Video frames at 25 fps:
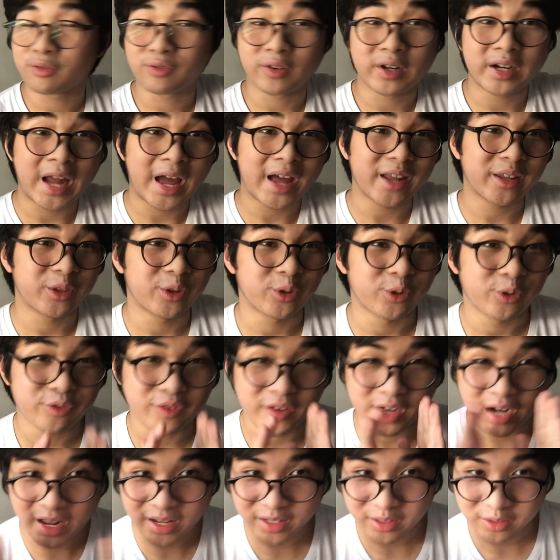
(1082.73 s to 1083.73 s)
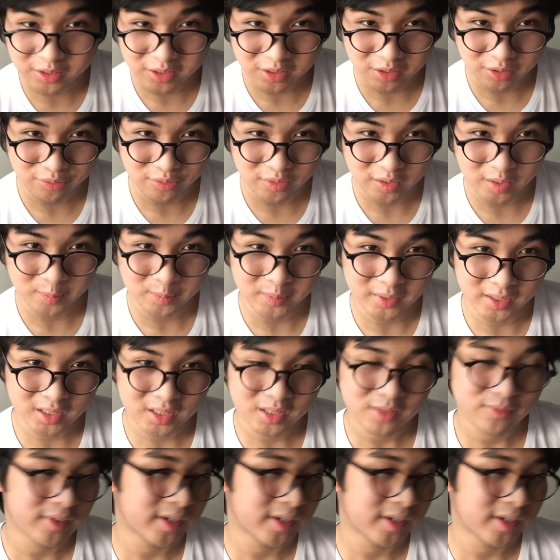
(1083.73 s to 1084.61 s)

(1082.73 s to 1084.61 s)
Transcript: Fernando's in the Philippines.